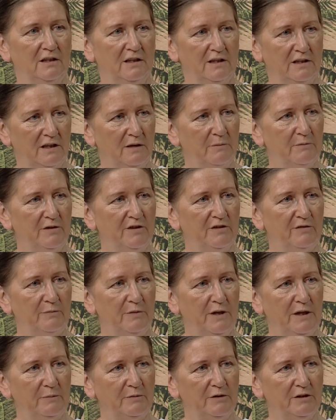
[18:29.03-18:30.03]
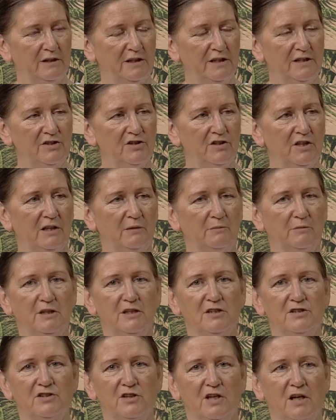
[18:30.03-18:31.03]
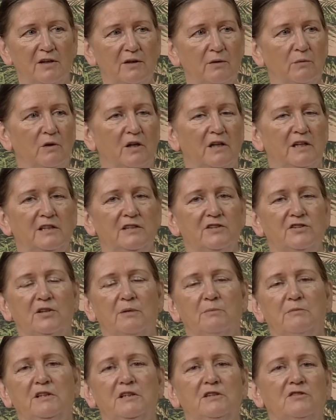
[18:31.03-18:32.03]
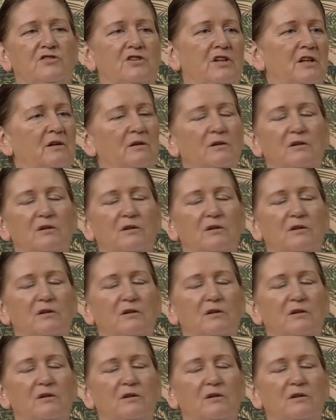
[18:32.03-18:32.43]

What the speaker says: a number of people listening, because otherwise somebody will say,